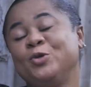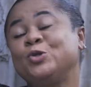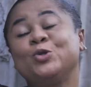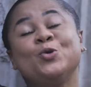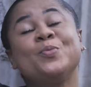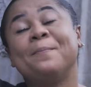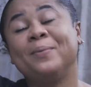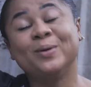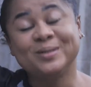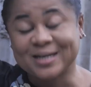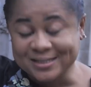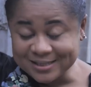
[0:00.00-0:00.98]
You shouldn't be
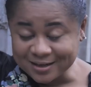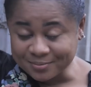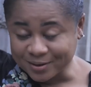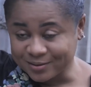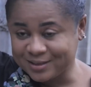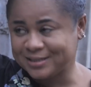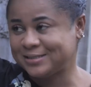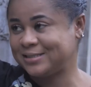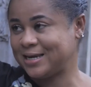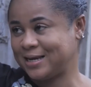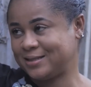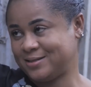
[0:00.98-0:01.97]
apologizing about
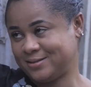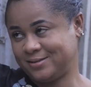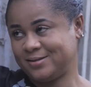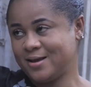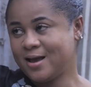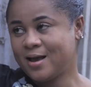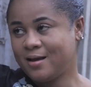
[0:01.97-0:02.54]
things like this.